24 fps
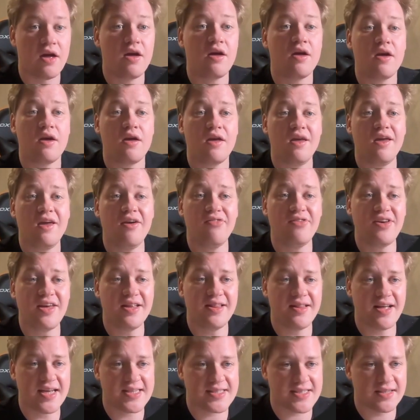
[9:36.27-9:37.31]
If he
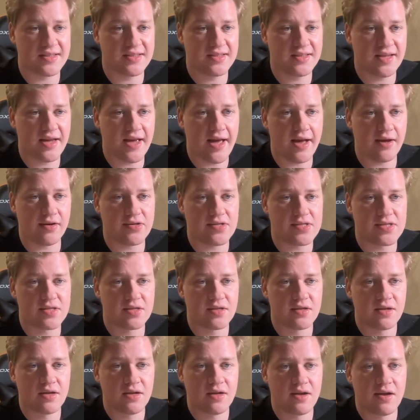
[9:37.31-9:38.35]
doesn't, else,
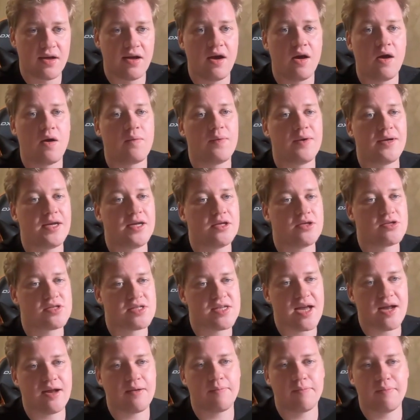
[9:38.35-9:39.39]
we need to
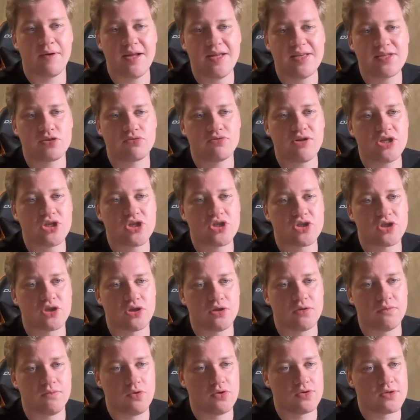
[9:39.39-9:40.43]
say, please register
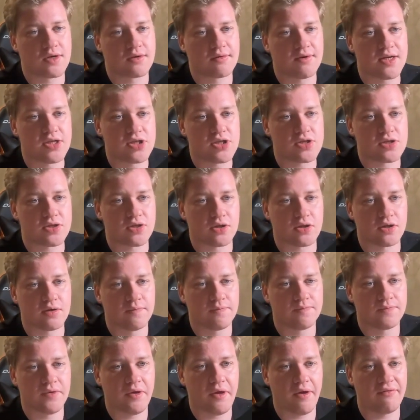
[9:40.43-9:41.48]
using register.
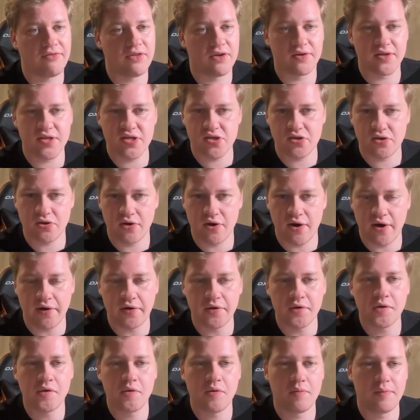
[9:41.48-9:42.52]
If there is an error,
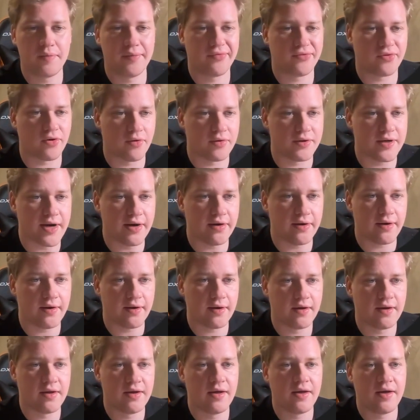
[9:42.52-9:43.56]
we throw an error.
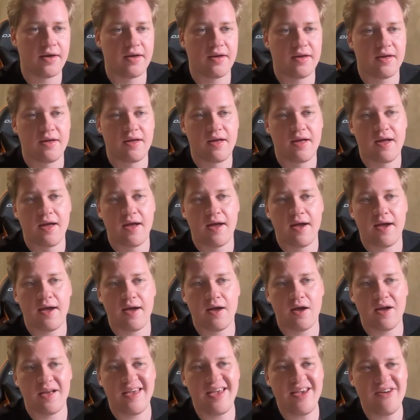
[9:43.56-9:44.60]

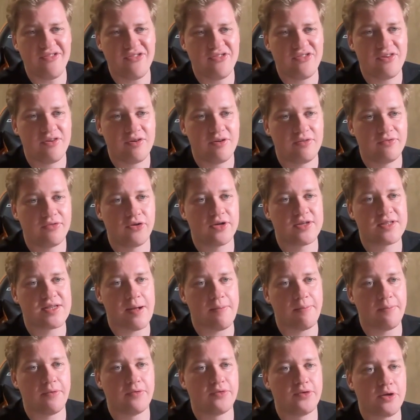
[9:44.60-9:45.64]
If, for
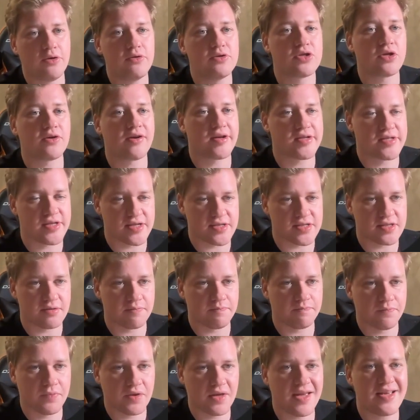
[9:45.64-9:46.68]
example, the user exists,
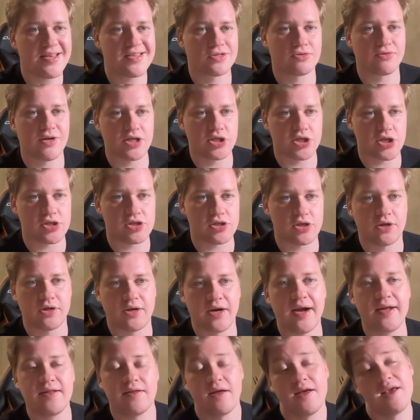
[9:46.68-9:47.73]
he is registered,
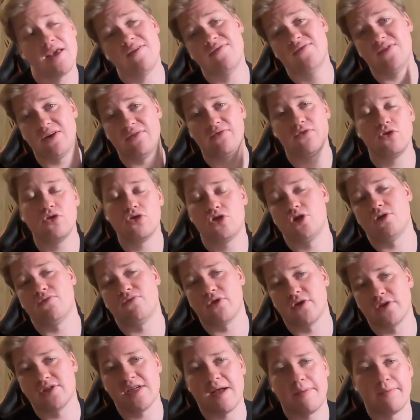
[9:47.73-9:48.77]
right? If in the future, for
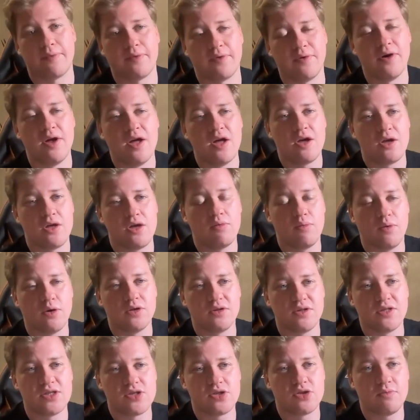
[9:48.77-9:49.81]
example, you want
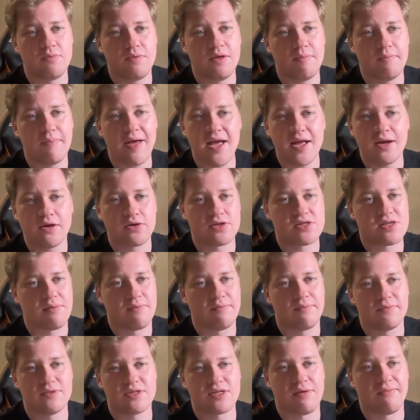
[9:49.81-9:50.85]
this to be paid or
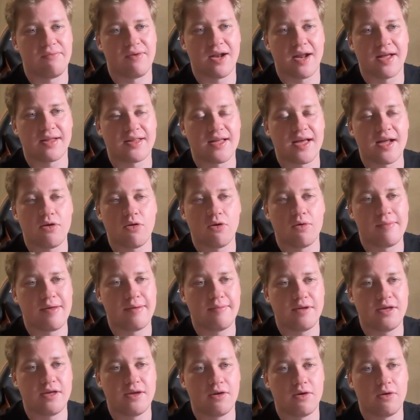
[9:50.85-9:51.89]
something like that, or
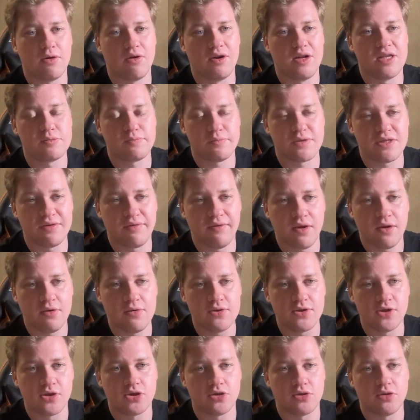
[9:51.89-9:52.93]
maybe only specific
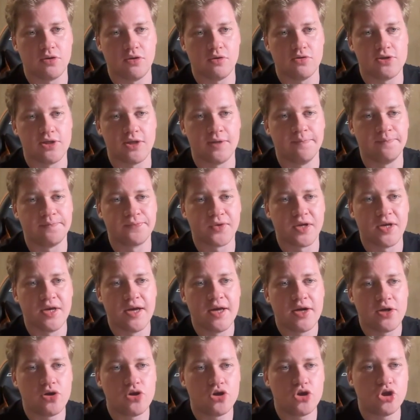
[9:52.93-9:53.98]
users should use it,
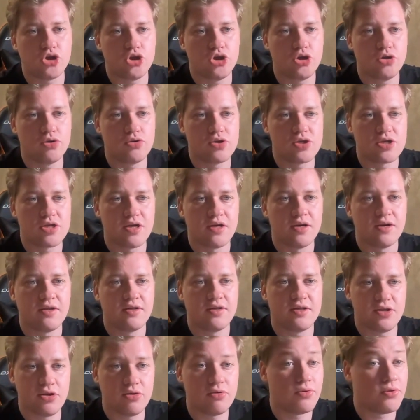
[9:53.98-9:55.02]
you should use
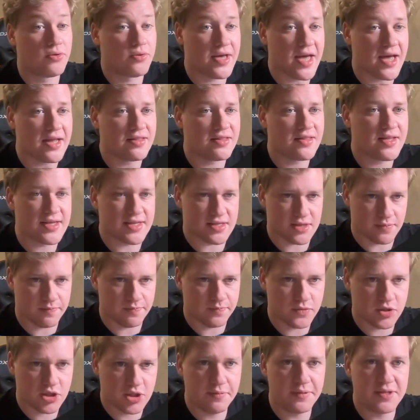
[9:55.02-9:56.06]
you will get this
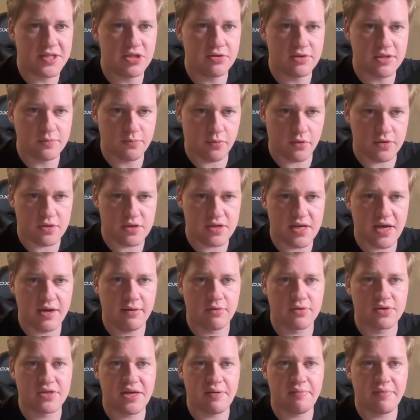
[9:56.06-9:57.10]
GPT response
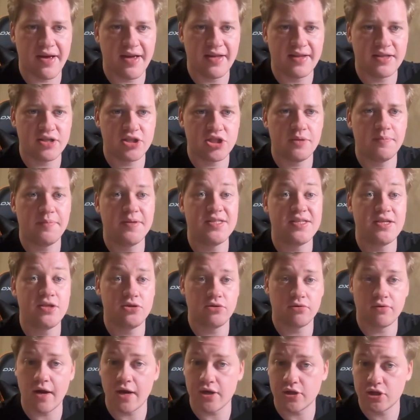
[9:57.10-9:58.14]
equals await GPT
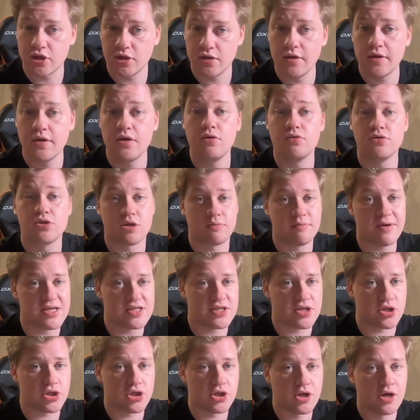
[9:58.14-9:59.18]
interaction user
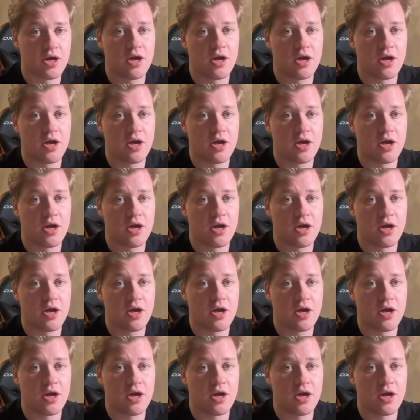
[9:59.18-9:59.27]
message.